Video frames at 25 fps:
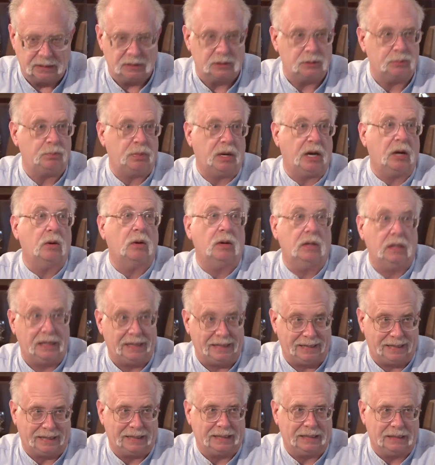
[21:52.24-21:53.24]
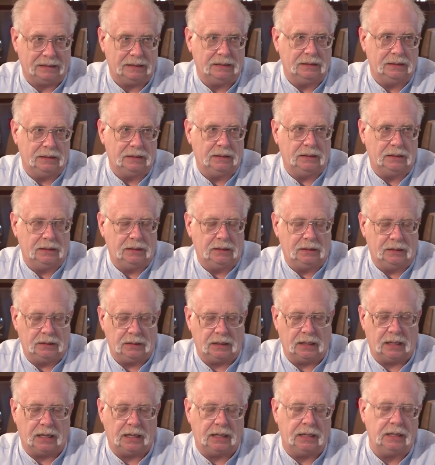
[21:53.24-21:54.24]
It's paralytic.
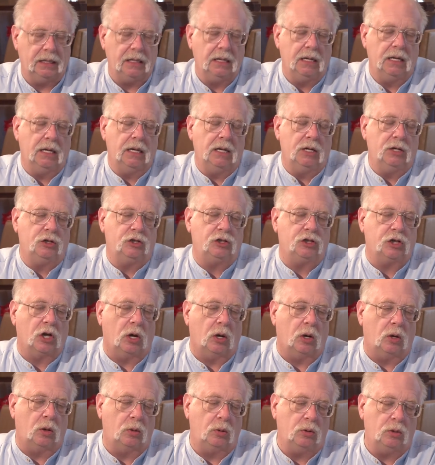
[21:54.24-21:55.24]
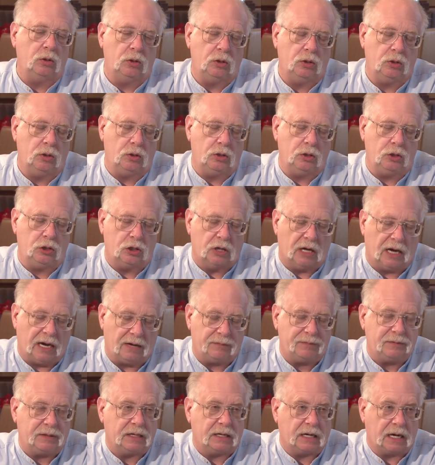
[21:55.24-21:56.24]
Okay? So you
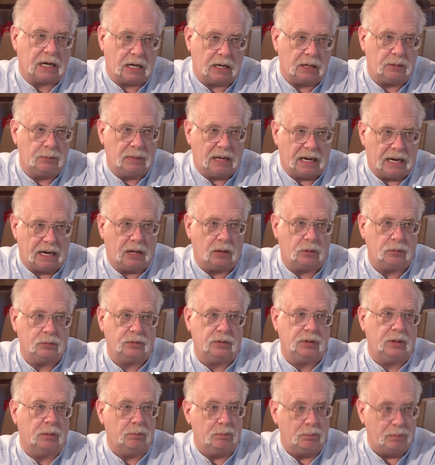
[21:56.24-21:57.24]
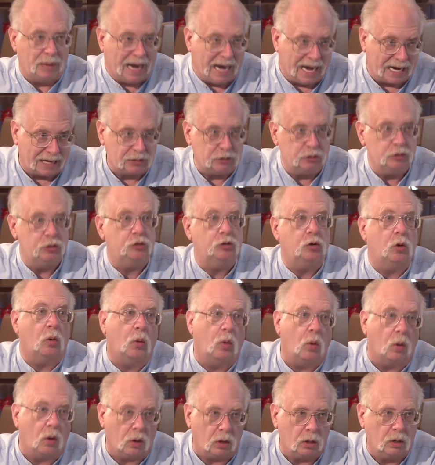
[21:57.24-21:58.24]
have to come out the back
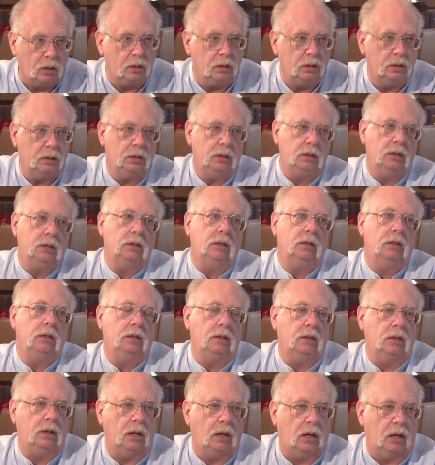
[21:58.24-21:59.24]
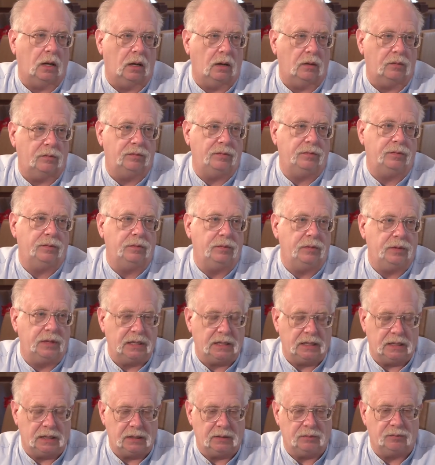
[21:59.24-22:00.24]
door of
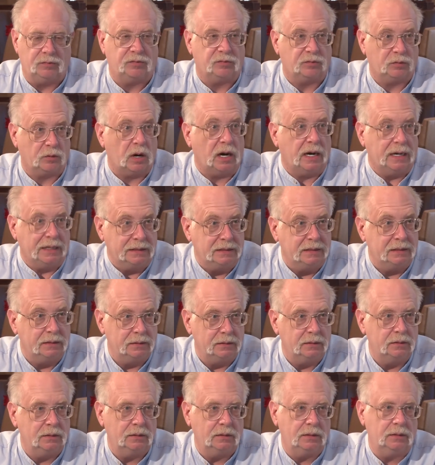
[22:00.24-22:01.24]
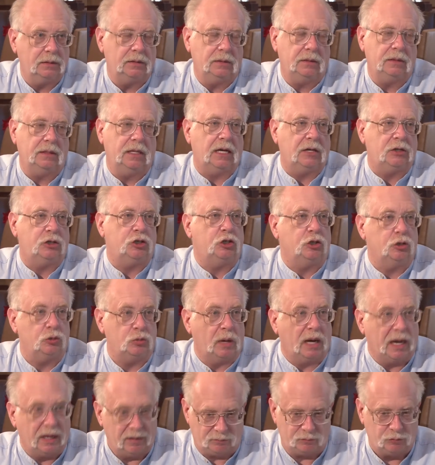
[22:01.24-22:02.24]
the fright that you
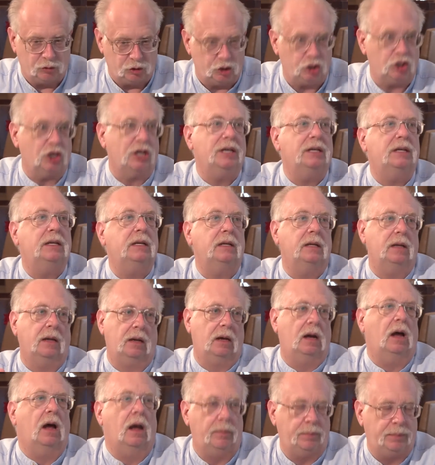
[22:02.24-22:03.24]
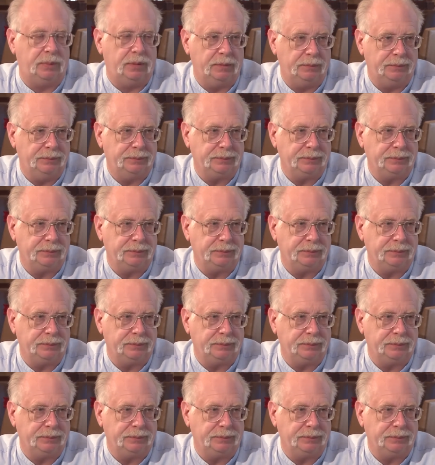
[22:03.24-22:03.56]
have ginned up,